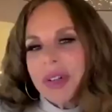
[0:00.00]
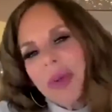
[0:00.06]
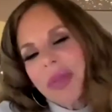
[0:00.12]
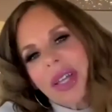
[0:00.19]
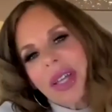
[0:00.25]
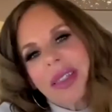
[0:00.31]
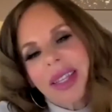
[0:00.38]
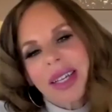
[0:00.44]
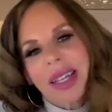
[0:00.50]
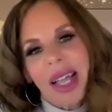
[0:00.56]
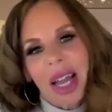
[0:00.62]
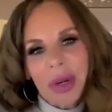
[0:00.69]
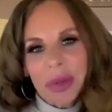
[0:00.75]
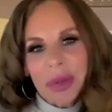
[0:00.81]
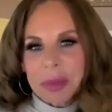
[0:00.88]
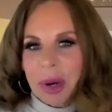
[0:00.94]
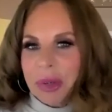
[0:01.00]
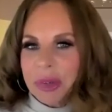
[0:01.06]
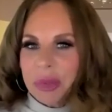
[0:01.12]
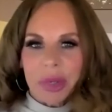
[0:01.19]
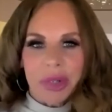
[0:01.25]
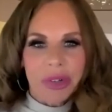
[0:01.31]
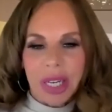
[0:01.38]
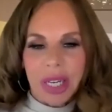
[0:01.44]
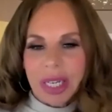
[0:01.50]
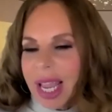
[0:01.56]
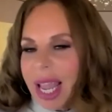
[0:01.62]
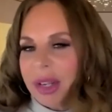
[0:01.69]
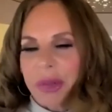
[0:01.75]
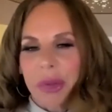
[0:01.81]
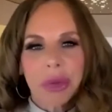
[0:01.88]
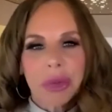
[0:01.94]
So the, the Claro Smart Switch,
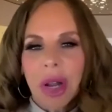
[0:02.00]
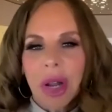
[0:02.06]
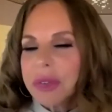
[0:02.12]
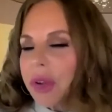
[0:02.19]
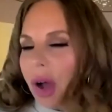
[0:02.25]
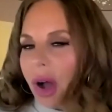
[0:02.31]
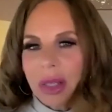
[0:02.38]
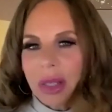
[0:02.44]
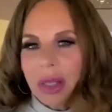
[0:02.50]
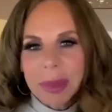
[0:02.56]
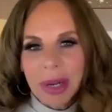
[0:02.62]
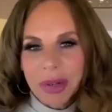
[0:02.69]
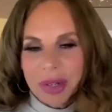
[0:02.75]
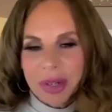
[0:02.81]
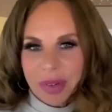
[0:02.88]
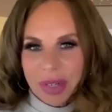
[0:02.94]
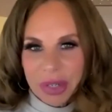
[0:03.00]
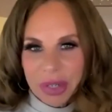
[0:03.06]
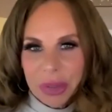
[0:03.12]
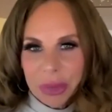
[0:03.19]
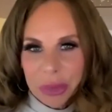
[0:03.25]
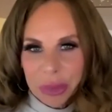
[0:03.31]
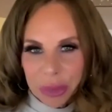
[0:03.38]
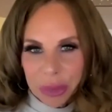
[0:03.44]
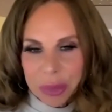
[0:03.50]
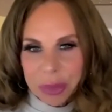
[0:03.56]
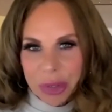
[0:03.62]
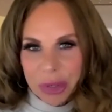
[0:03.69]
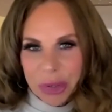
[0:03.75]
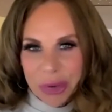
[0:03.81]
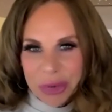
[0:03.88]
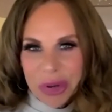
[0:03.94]
again, Lutron's all about giving
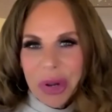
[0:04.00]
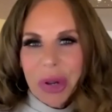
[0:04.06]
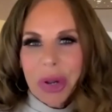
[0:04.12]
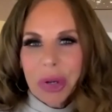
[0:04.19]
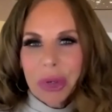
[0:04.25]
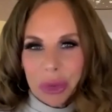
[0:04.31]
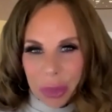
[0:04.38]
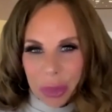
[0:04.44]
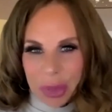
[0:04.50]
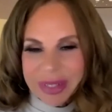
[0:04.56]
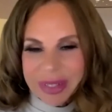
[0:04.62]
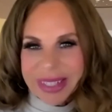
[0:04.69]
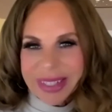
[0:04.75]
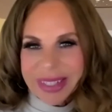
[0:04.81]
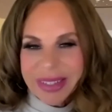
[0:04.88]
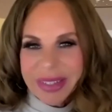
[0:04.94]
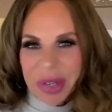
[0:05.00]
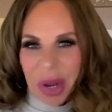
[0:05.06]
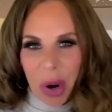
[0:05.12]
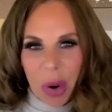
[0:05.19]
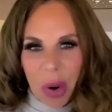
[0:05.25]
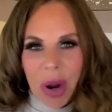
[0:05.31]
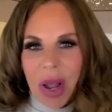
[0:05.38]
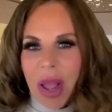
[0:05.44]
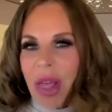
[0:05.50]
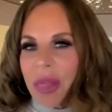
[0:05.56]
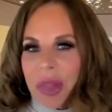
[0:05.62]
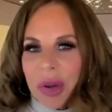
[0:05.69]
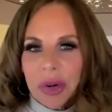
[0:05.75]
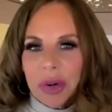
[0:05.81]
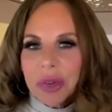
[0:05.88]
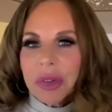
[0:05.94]
consumers choices. So
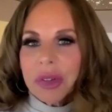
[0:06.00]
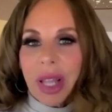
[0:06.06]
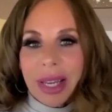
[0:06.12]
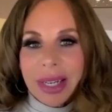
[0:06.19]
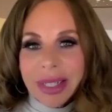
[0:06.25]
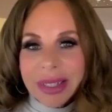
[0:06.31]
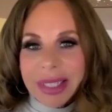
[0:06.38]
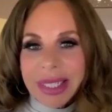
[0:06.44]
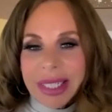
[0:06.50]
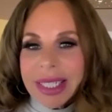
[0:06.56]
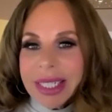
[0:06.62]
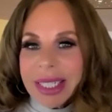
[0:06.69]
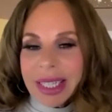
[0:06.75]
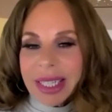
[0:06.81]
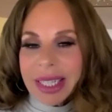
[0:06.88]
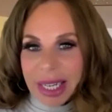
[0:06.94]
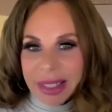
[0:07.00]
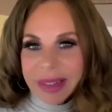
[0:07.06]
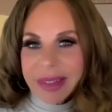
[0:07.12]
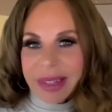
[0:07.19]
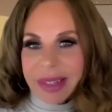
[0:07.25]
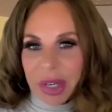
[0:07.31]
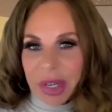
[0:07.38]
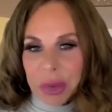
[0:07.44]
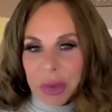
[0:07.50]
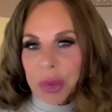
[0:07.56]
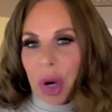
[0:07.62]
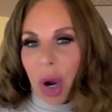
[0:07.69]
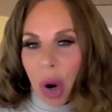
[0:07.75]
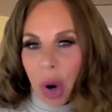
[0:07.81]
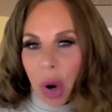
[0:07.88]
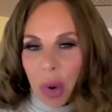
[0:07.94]
there's likely lights in your
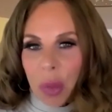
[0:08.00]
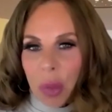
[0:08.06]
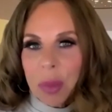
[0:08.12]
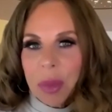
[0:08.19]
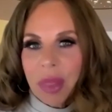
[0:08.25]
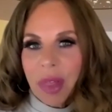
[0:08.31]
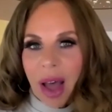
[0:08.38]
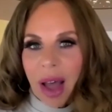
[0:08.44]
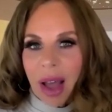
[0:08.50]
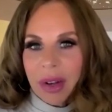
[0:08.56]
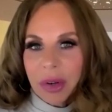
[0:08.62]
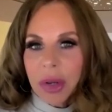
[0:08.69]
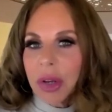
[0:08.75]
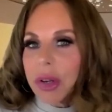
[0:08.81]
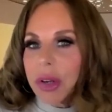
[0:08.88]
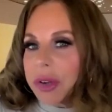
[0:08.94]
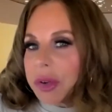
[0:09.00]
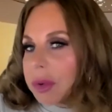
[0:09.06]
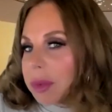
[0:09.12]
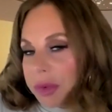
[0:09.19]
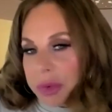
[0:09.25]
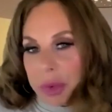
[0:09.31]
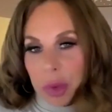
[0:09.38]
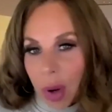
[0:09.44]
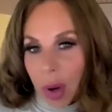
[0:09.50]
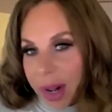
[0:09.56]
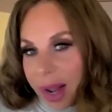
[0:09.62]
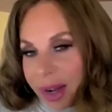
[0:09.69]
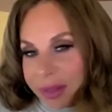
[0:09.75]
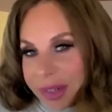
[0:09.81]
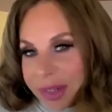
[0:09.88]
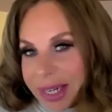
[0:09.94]
home that you want to
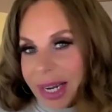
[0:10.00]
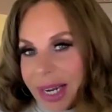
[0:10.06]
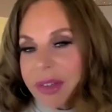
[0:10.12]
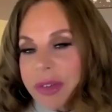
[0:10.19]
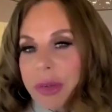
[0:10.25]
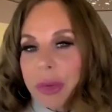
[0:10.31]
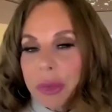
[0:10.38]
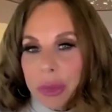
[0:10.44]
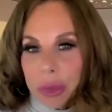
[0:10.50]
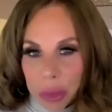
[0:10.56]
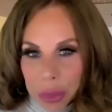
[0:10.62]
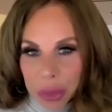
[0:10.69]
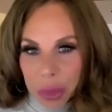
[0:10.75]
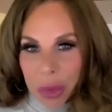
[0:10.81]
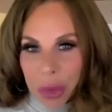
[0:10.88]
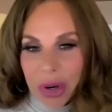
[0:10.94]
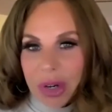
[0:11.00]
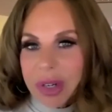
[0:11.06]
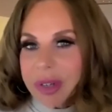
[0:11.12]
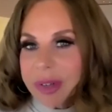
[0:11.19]
have connected to your